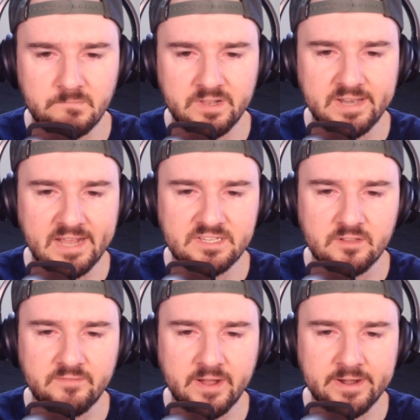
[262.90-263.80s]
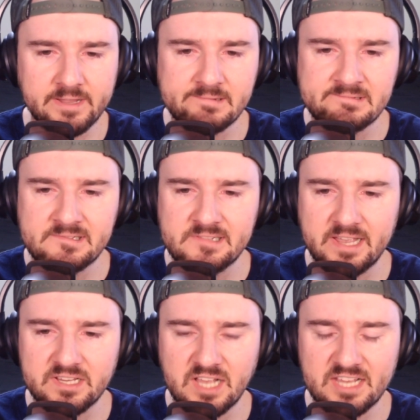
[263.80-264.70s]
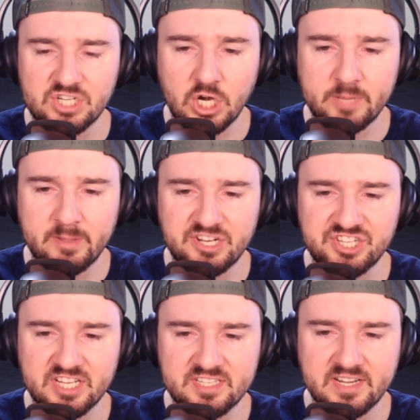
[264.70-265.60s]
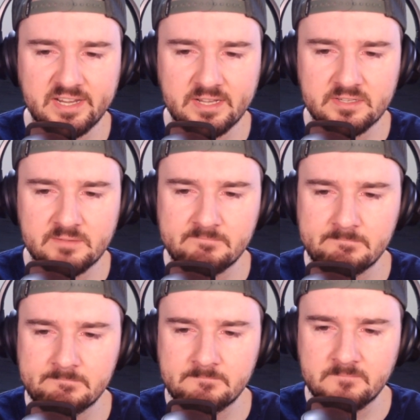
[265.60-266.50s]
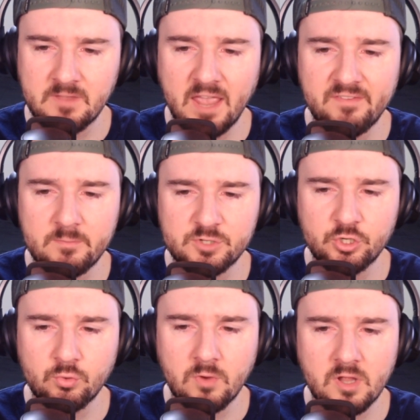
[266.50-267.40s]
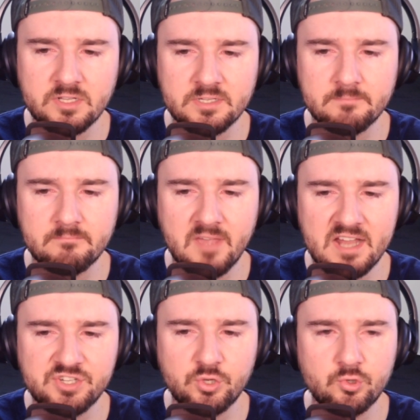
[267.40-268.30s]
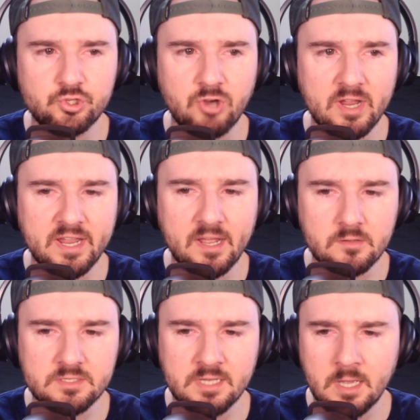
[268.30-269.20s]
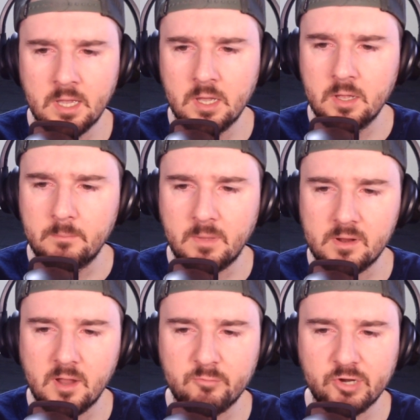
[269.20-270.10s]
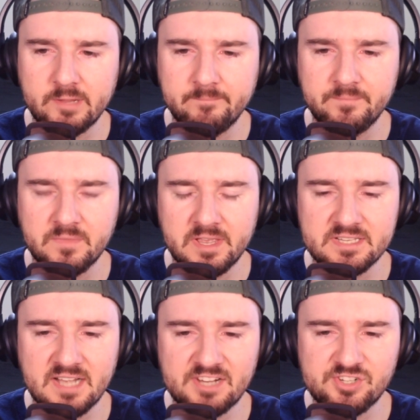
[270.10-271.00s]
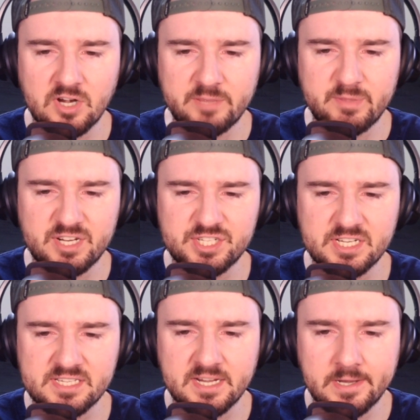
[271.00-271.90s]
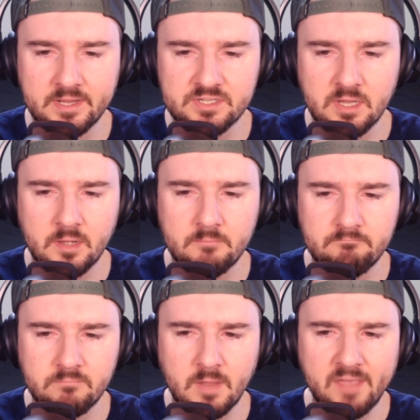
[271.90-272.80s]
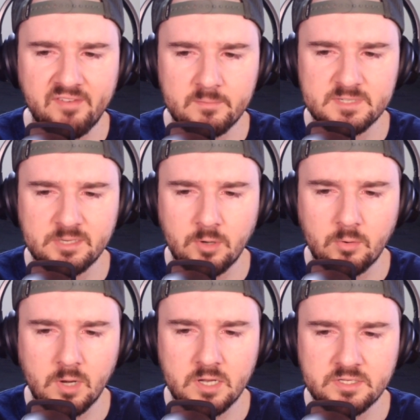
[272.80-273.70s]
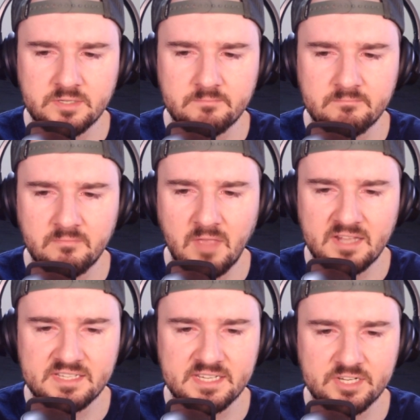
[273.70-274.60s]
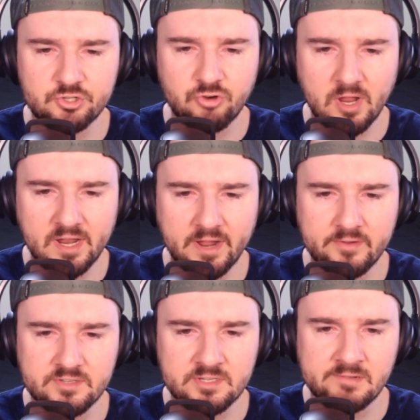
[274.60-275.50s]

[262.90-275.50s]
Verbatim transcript: DeSclafani, his last start, he pitched six innings, gave up two runs, had two strikeouts. Montgomery, his last start, he pitched six innings, gave up zero runs, had six strikeouts.